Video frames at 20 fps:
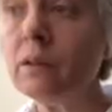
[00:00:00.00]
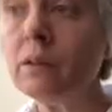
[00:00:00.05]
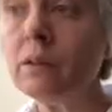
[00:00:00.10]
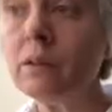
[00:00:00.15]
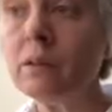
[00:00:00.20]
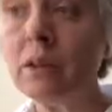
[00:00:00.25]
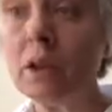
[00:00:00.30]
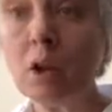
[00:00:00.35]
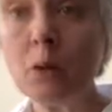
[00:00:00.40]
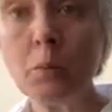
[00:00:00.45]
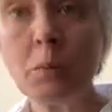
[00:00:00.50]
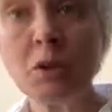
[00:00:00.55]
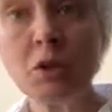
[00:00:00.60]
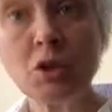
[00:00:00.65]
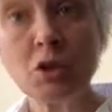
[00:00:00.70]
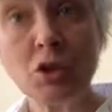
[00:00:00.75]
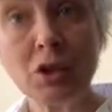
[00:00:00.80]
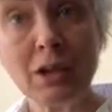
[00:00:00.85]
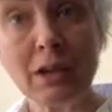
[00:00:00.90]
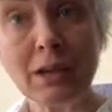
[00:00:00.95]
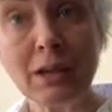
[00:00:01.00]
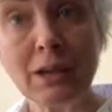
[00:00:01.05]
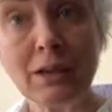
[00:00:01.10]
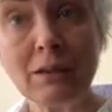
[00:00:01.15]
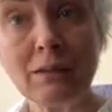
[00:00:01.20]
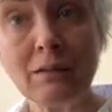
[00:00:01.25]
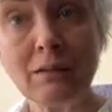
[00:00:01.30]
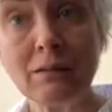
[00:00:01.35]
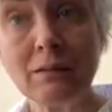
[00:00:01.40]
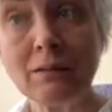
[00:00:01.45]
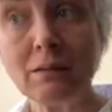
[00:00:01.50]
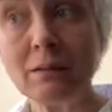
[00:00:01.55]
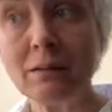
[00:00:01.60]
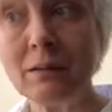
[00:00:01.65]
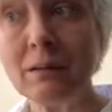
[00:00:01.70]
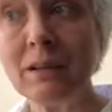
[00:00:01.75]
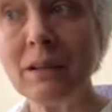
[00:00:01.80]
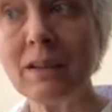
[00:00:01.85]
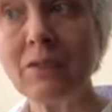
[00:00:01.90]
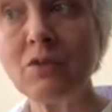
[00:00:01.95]
The open G
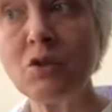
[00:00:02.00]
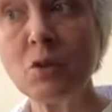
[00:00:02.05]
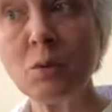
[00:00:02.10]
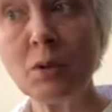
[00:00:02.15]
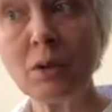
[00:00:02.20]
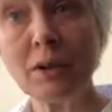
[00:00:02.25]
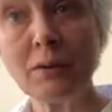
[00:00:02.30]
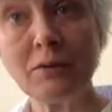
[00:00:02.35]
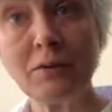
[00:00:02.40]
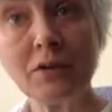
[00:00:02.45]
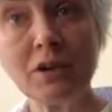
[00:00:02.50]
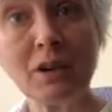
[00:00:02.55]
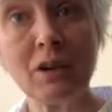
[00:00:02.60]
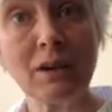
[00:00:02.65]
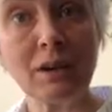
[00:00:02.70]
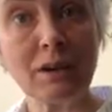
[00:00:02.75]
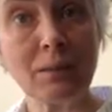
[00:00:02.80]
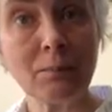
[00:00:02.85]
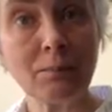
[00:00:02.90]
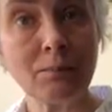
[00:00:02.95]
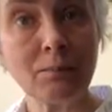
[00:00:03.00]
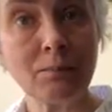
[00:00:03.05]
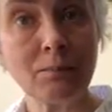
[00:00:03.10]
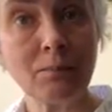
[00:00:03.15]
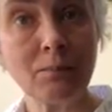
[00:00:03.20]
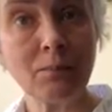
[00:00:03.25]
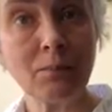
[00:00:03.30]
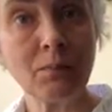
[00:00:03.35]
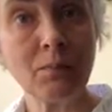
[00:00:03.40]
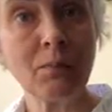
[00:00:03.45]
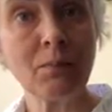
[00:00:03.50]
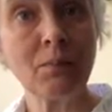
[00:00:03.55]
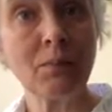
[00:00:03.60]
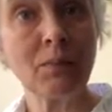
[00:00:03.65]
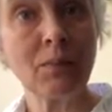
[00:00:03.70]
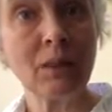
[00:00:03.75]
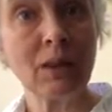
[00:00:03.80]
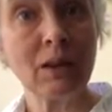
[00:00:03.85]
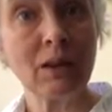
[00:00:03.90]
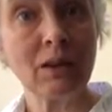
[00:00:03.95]
gives you enough time
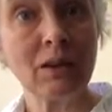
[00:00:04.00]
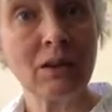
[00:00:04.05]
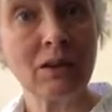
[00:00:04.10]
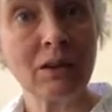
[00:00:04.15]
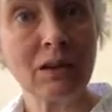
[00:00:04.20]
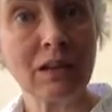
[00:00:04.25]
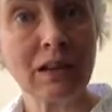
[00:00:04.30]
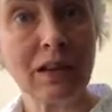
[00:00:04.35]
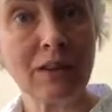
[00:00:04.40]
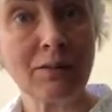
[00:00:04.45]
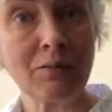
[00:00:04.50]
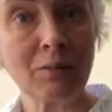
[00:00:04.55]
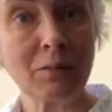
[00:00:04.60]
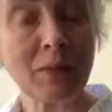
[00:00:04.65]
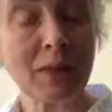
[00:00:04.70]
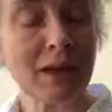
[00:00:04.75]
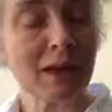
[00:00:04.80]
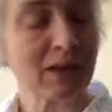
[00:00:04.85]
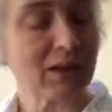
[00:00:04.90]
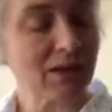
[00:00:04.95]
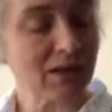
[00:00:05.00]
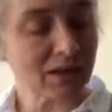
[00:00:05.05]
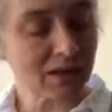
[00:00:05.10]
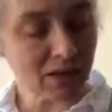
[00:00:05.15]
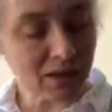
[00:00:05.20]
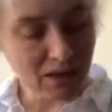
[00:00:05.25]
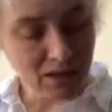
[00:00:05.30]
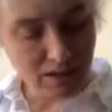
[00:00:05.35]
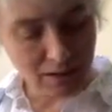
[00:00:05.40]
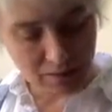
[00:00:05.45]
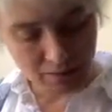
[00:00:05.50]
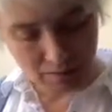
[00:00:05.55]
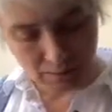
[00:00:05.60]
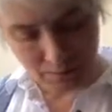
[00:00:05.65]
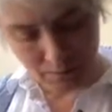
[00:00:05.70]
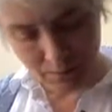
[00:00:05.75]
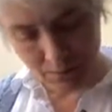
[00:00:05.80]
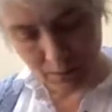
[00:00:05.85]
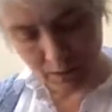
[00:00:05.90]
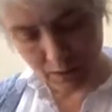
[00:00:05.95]
to get from that C,
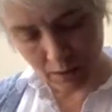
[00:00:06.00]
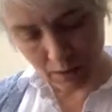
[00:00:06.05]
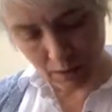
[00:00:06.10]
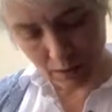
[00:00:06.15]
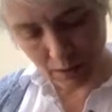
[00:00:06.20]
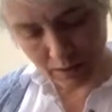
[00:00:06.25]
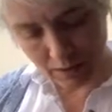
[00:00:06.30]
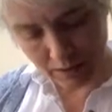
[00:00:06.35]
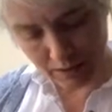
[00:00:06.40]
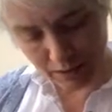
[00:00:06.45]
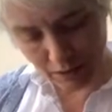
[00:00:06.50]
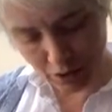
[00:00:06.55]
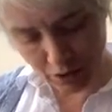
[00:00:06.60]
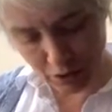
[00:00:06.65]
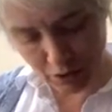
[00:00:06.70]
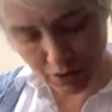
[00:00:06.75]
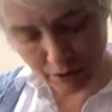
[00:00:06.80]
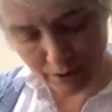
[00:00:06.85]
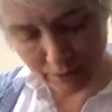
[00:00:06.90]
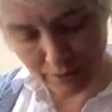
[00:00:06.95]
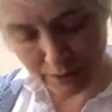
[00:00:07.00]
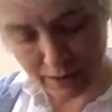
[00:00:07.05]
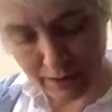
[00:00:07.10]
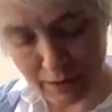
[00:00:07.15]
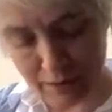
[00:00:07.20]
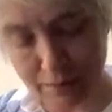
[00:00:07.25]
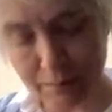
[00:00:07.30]
your hand is travelling